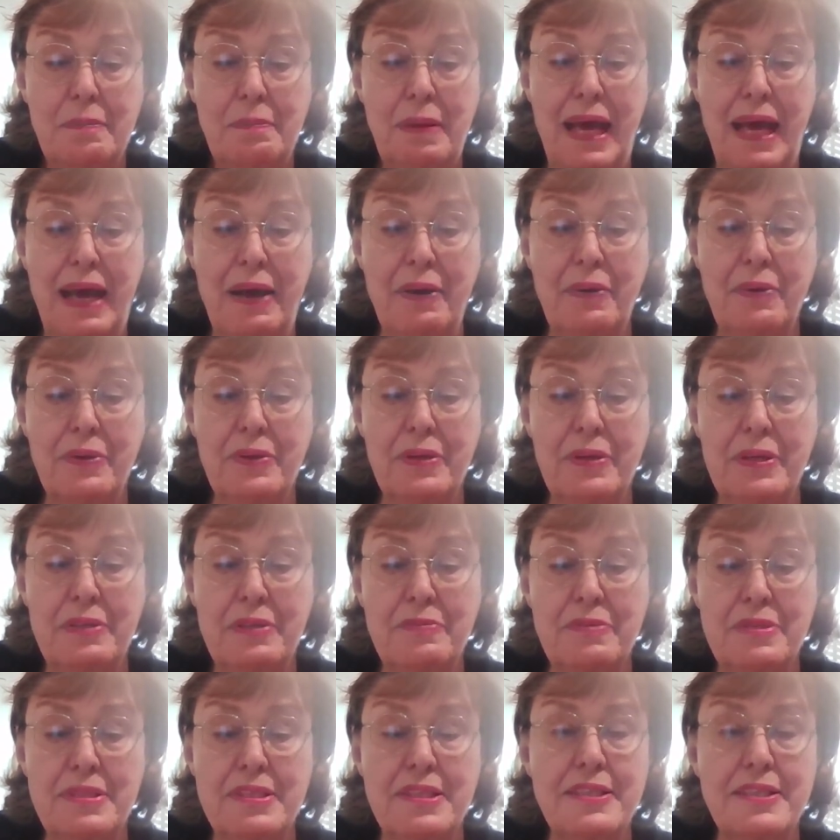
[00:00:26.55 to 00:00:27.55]
power,
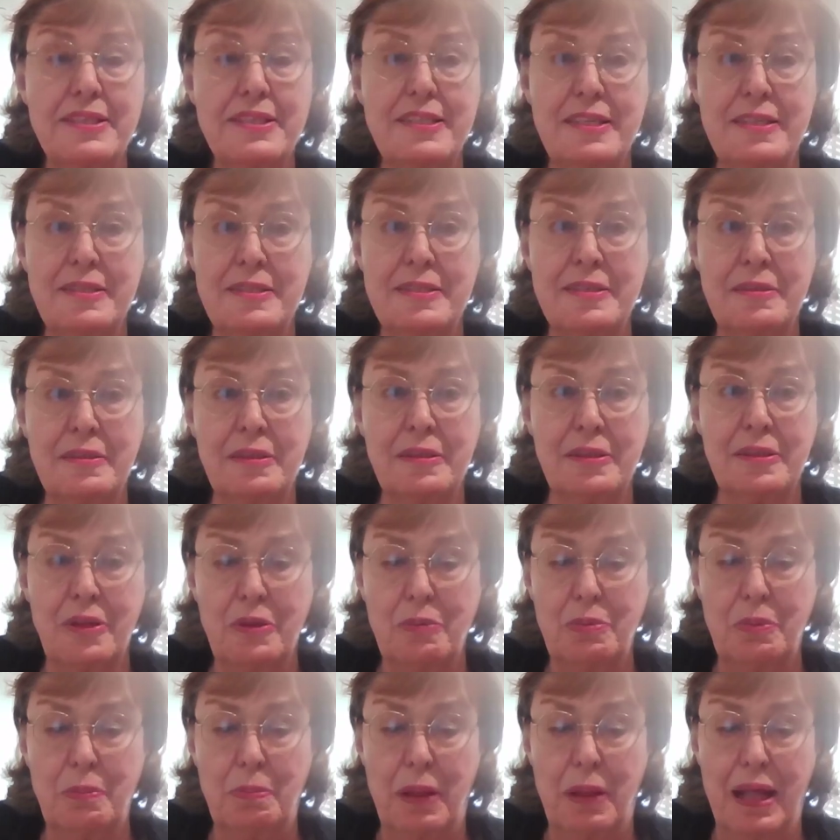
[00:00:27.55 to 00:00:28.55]
and resistance in
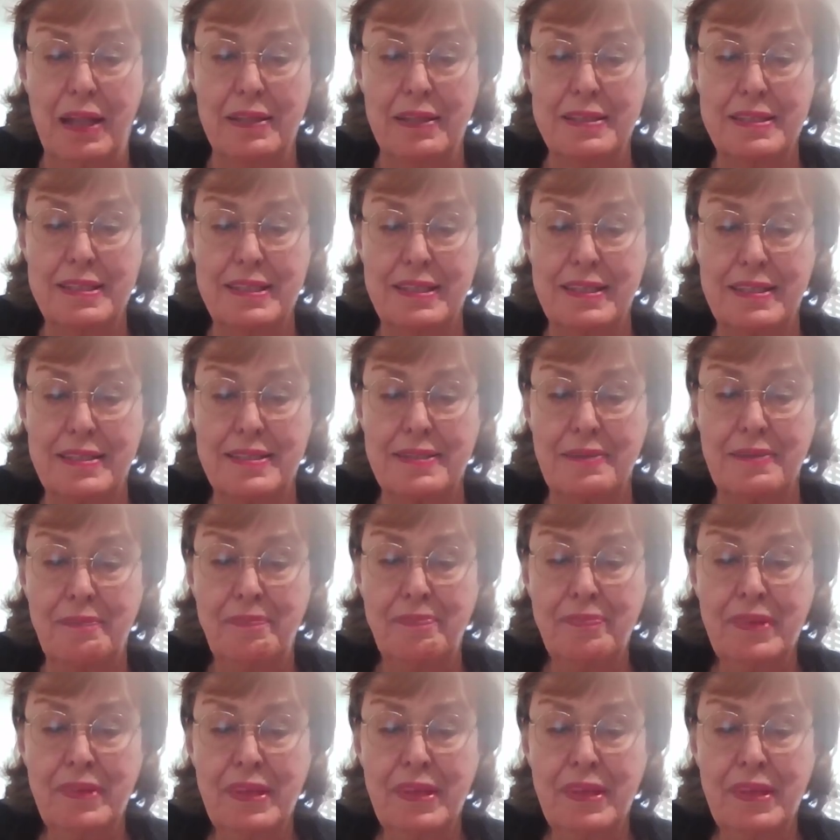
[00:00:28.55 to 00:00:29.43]
global politics.